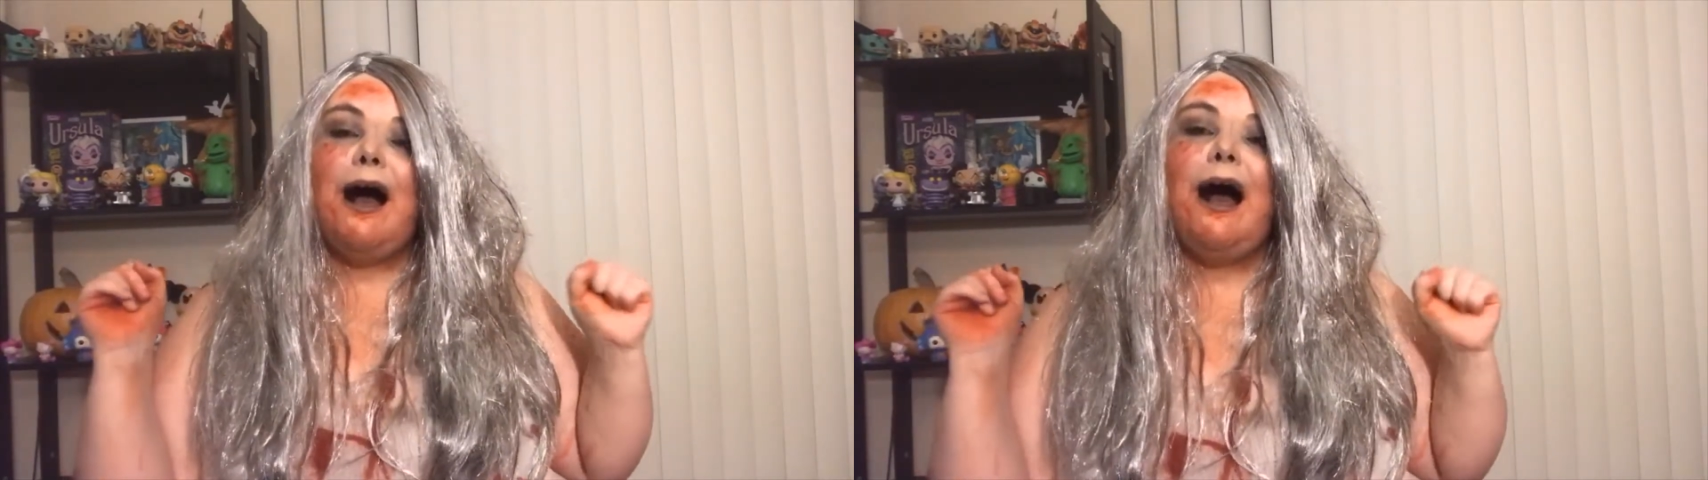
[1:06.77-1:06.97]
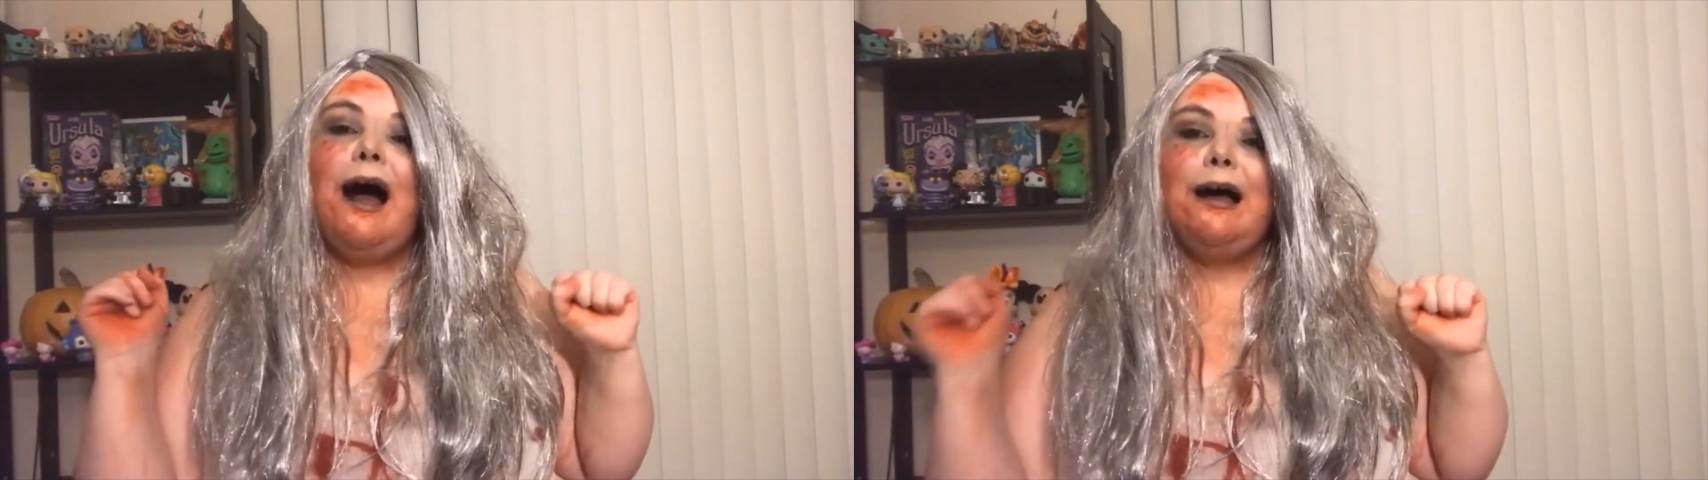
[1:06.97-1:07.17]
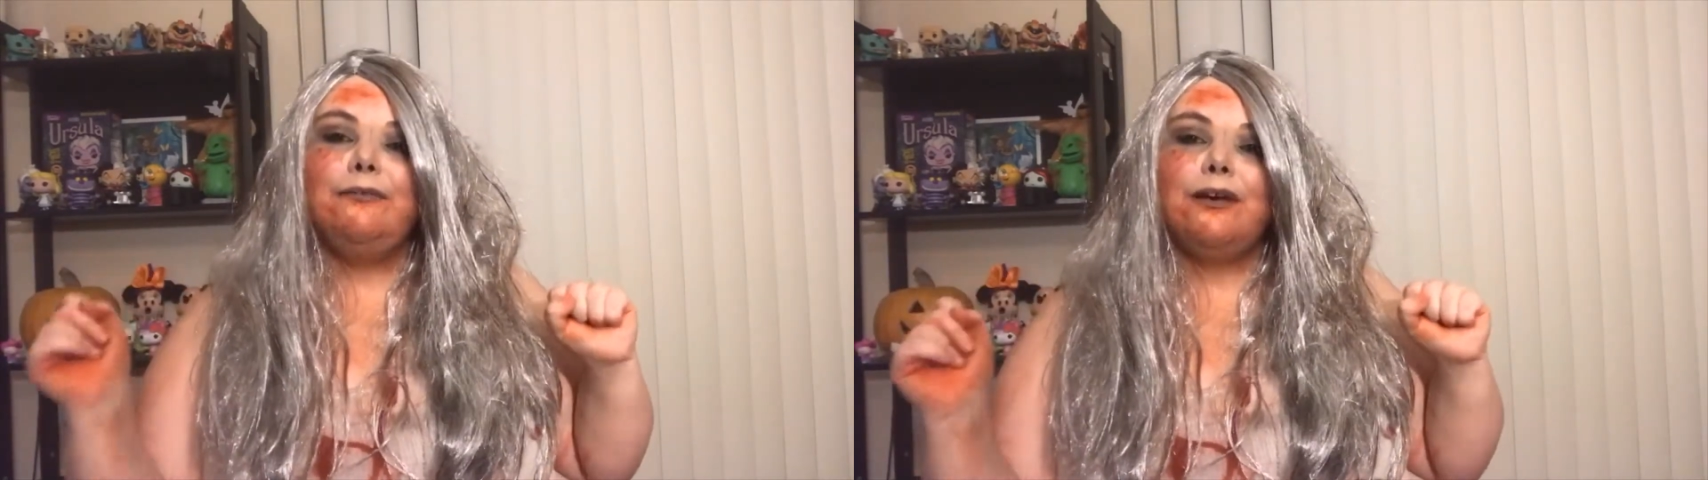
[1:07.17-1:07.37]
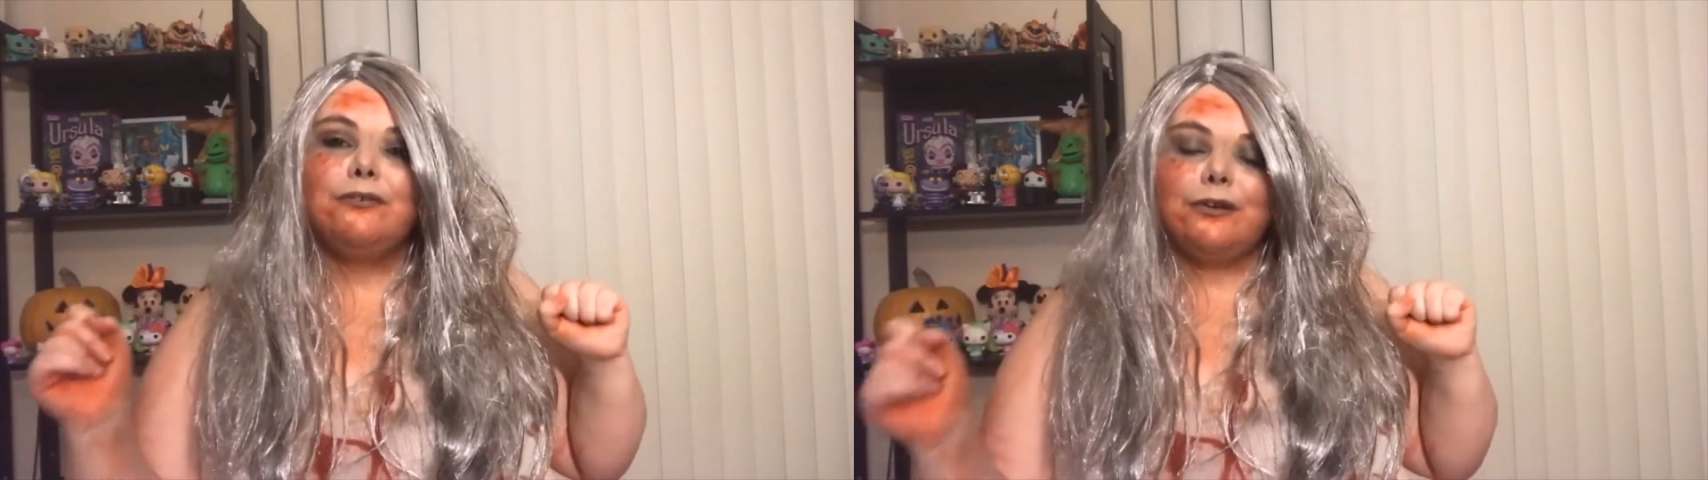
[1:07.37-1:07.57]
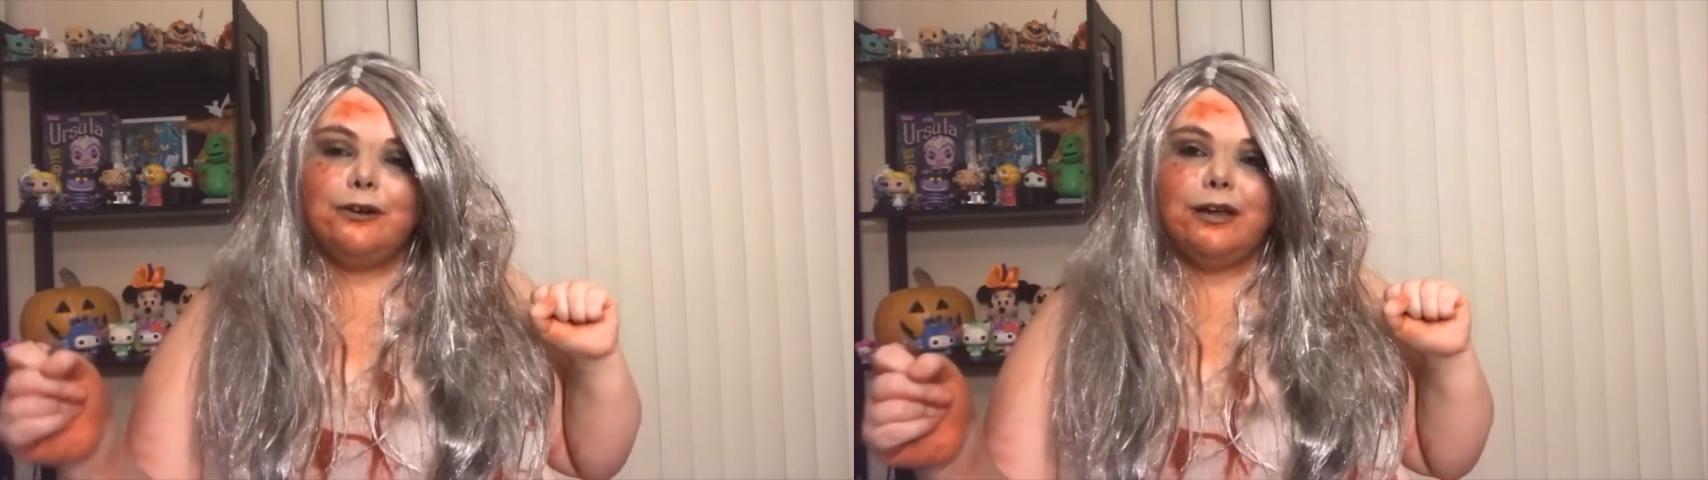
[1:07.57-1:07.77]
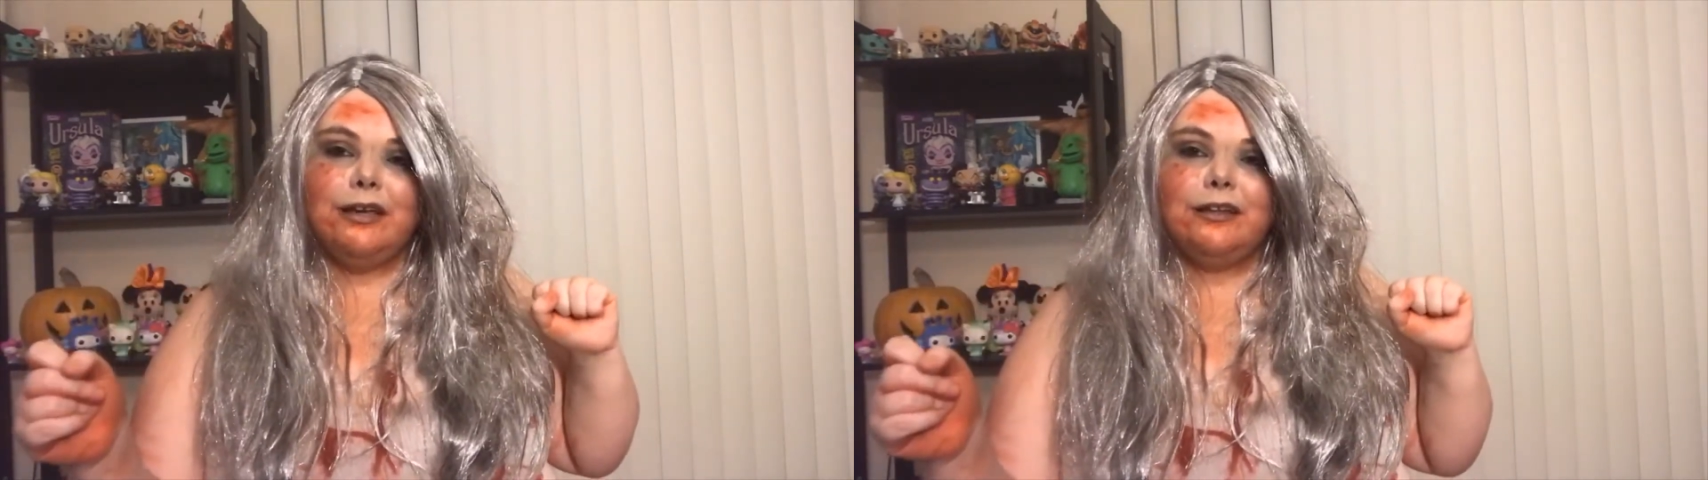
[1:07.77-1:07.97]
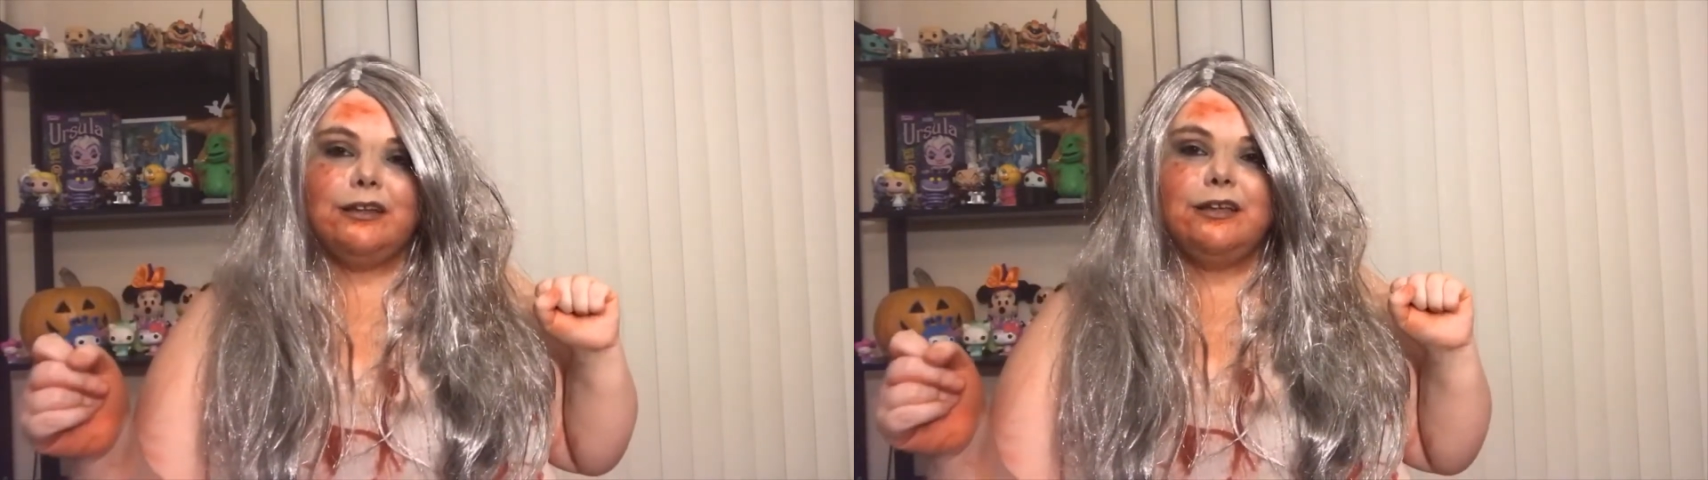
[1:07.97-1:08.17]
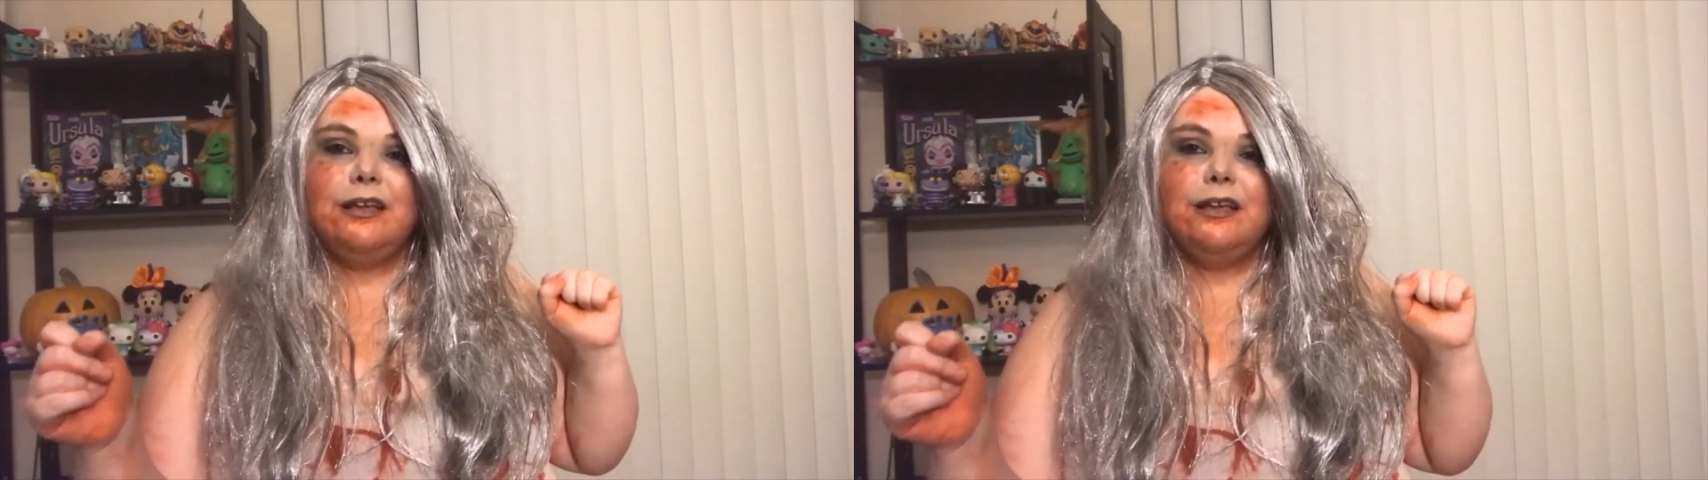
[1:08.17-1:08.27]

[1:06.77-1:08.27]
I've ever created.